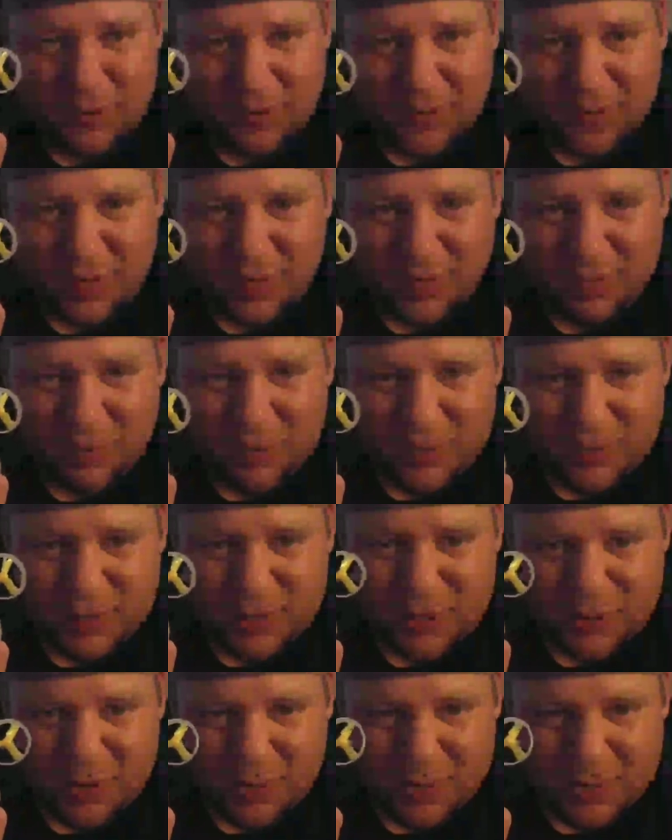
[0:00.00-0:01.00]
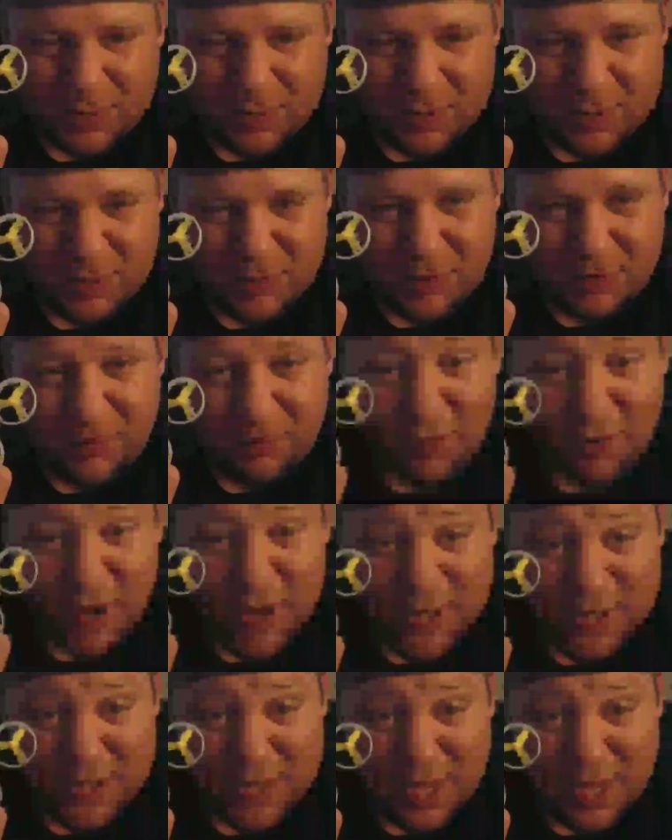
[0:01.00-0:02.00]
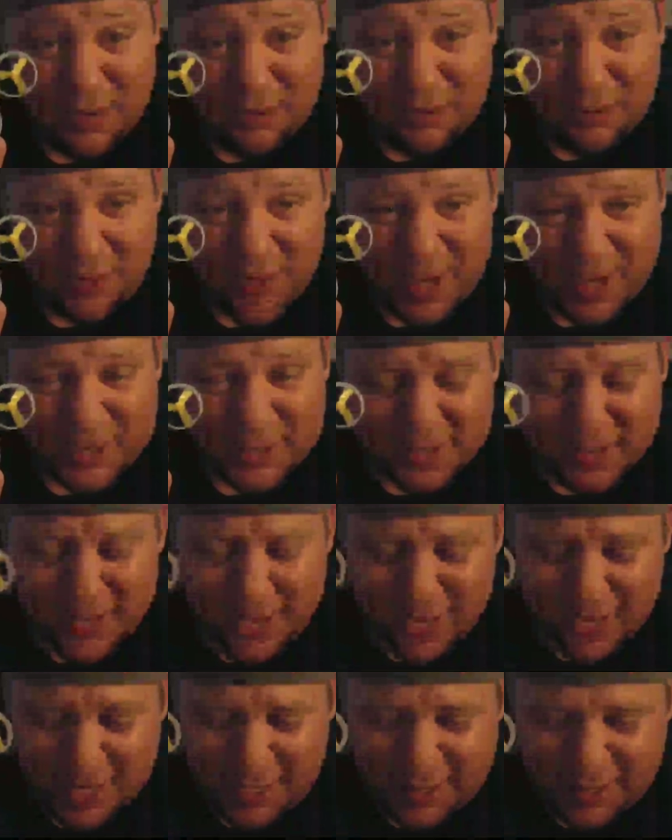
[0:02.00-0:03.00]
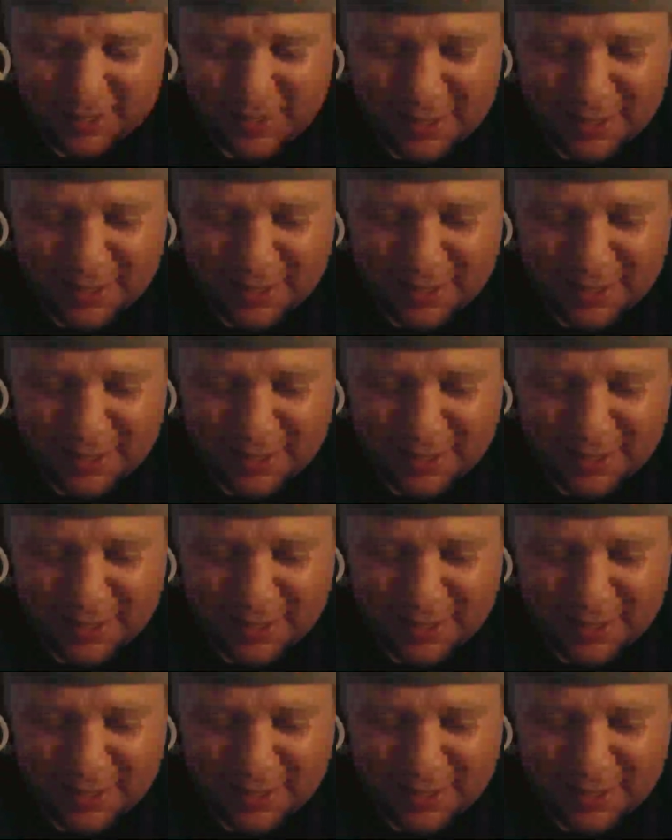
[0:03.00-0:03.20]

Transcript: They give you a choice between FlySky,